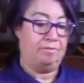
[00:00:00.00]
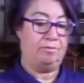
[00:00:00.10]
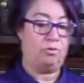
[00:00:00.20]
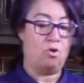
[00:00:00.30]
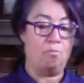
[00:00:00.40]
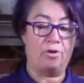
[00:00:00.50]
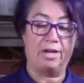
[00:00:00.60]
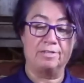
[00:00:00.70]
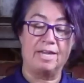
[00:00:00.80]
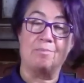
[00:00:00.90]
So I'm probably
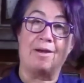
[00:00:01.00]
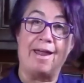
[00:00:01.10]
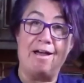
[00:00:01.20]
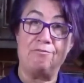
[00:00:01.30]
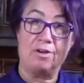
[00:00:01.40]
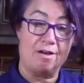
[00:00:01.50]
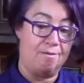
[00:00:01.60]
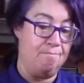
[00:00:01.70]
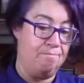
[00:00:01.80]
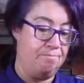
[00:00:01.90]
going to take about 1/2 cup.